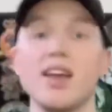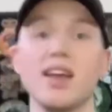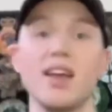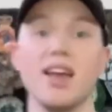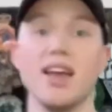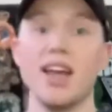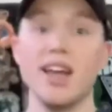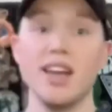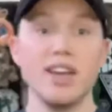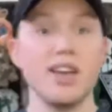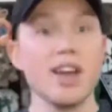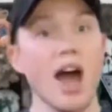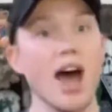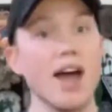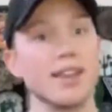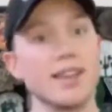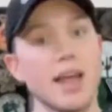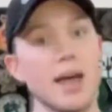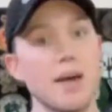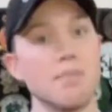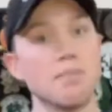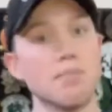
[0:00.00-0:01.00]
and not
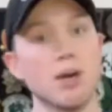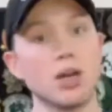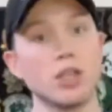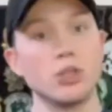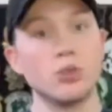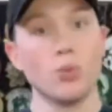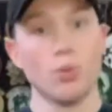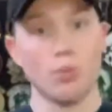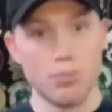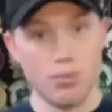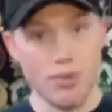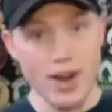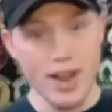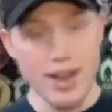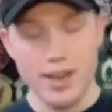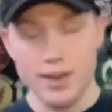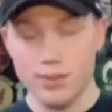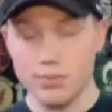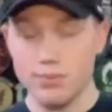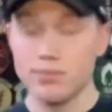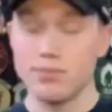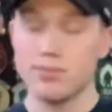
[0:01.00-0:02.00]
that much will break.
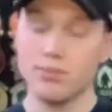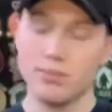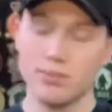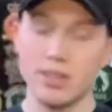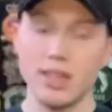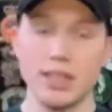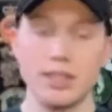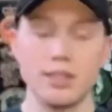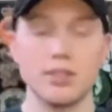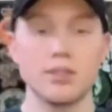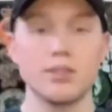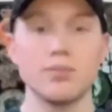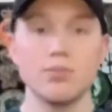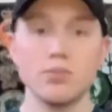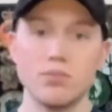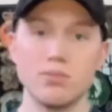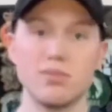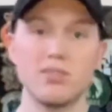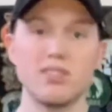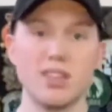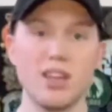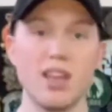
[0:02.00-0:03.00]

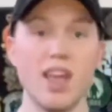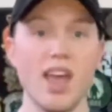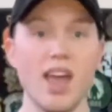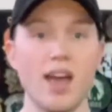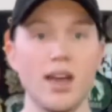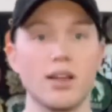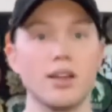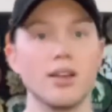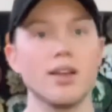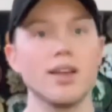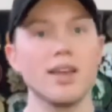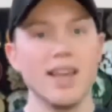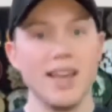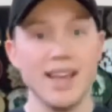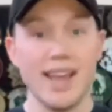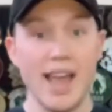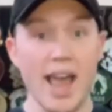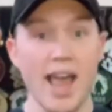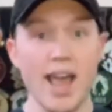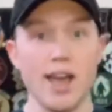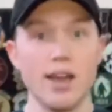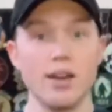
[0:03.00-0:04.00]
Yeah, it
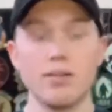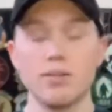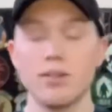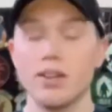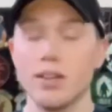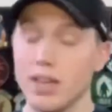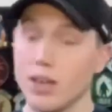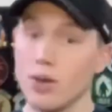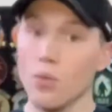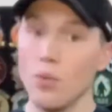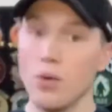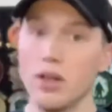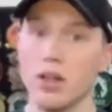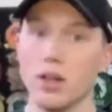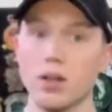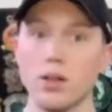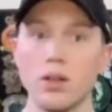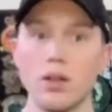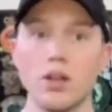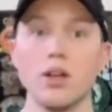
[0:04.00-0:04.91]
can, it will.